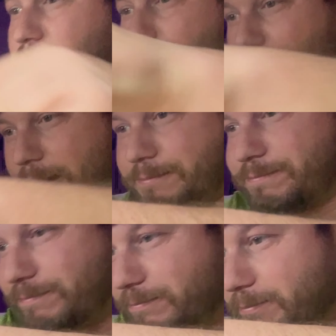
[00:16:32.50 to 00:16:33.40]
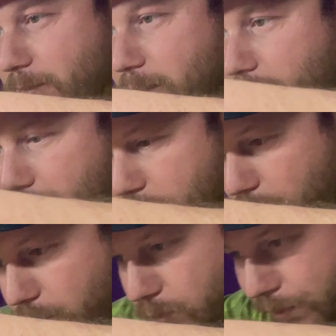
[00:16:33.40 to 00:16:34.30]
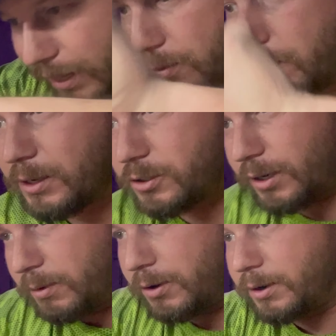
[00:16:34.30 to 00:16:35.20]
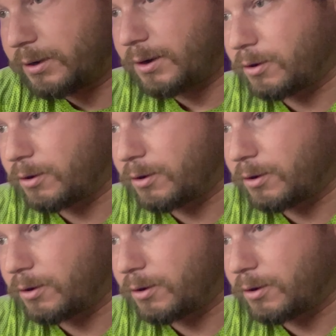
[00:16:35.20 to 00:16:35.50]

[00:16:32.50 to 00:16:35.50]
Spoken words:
All right. So one thing I want to make sure I'm doing,